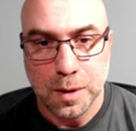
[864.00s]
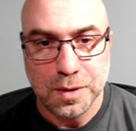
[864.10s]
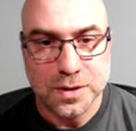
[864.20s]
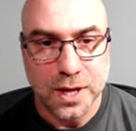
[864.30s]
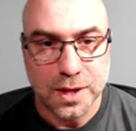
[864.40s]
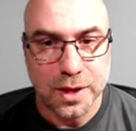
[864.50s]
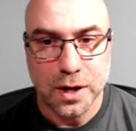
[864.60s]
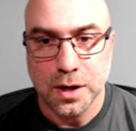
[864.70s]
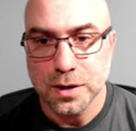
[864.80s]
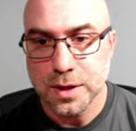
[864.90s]
inside
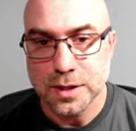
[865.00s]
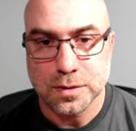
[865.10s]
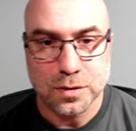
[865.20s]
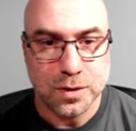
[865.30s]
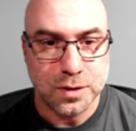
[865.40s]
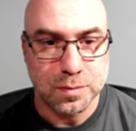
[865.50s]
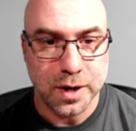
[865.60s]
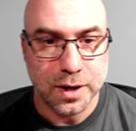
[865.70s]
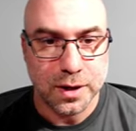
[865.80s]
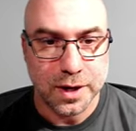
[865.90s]
there. That's so this is
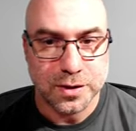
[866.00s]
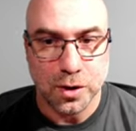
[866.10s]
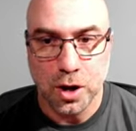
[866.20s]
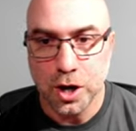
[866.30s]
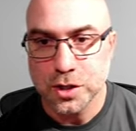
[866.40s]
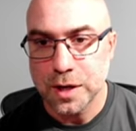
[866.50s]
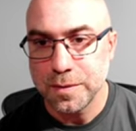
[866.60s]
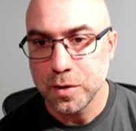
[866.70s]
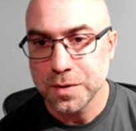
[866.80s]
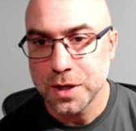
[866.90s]
my external hard drive.
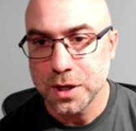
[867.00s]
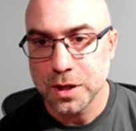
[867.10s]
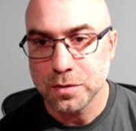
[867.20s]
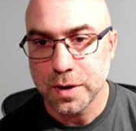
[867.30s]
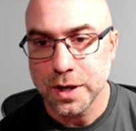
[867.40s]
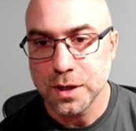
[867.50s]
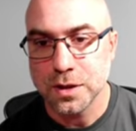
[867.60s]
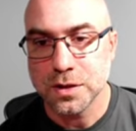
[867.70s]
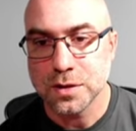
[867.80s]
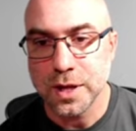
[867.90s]
Over here on the right
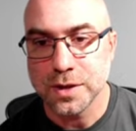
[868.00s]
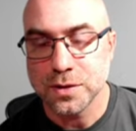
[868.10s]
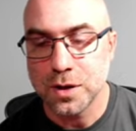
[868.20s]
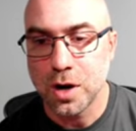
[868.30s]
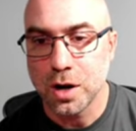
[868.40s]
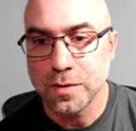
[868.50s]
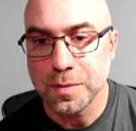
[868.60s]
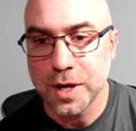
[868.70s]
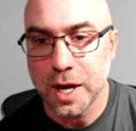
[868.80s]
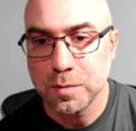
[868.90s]
is the SD card from the
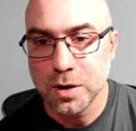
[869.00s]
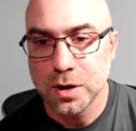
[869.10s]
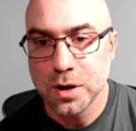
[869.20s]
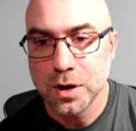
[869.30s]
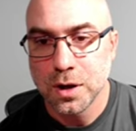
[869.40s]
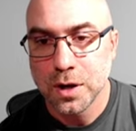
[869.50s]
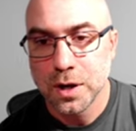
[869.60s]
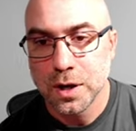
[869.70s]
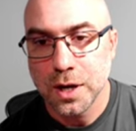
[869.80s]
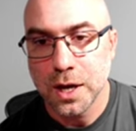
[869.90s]
camera.
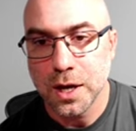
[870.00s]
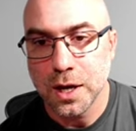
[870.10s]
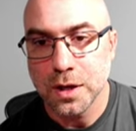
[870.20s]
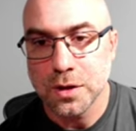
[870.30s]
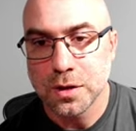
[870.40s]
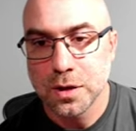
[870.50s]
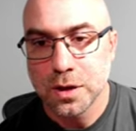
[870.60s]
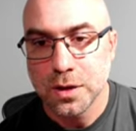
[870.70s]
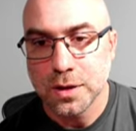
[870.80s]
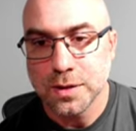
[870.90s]
And
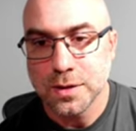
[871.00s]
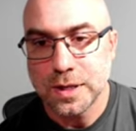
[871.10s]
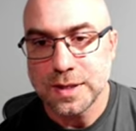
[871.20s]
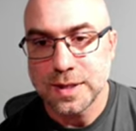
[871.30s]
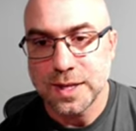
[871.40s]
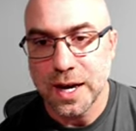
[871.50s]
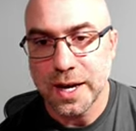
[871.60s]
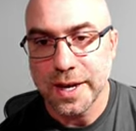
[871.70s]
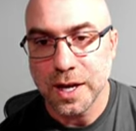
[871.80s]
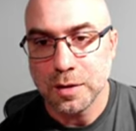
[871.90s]
this
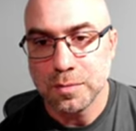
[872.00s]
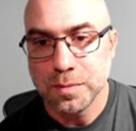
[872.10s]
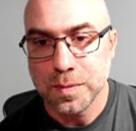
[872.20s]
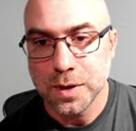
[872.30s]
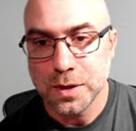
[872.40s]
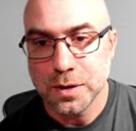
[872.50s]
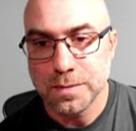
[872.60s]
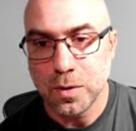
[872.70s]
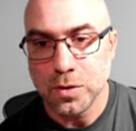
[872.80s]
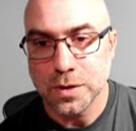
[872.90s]
DCIM
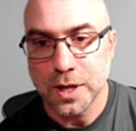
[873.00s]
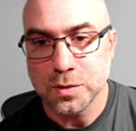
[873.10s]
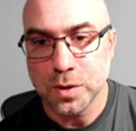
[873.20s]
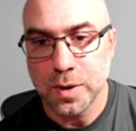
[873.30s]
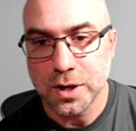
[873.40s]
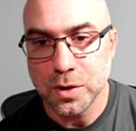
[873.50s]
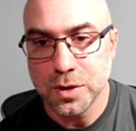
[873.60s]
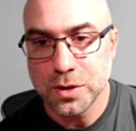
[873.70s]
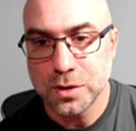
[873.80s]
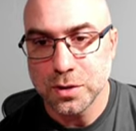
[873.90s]
folder, that's where you want to go
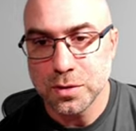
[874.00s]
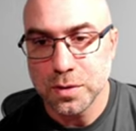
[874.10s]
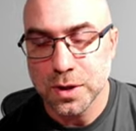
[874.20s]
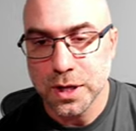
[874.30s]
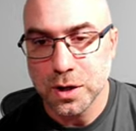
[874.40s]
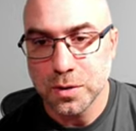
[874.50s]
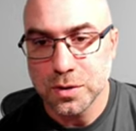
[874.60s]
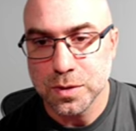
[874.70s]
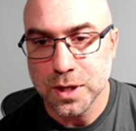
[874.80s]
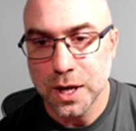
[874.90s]
into. And I go
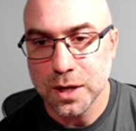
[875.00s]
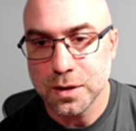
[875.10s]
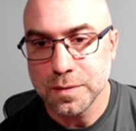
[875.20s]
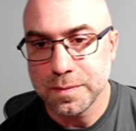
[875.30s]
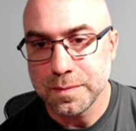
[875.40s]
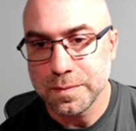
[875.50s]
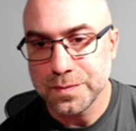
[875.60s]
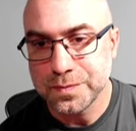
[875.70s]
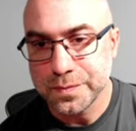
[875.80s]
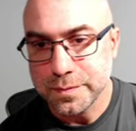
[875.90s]
into it again.
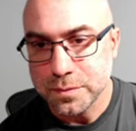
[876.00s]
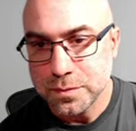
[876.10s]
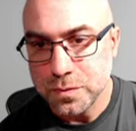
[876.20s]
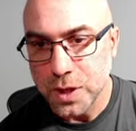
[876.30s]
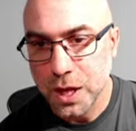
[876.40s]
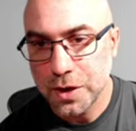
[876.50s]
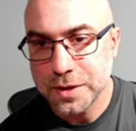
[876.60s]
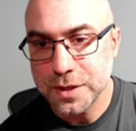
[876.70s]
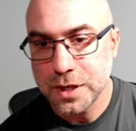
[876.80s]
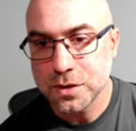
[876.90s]
And you can
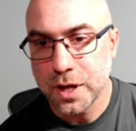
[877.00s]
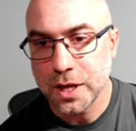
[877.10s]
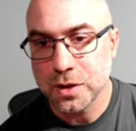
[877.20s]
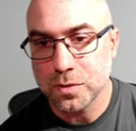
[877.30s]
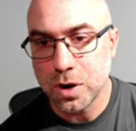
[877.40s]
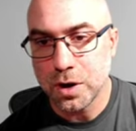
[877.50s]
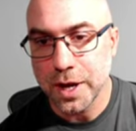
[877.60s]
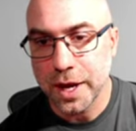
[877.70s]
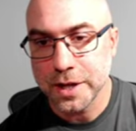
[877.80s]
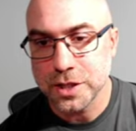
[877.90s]
see it's taking the raw
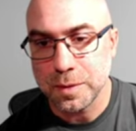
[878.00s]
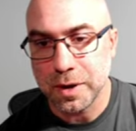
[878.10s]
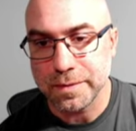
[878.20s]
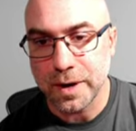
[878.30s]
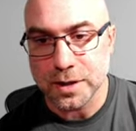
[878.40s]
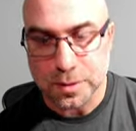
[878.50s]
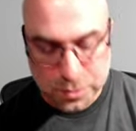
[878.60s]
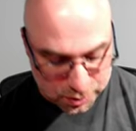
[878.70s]
and JPEG files. I'm just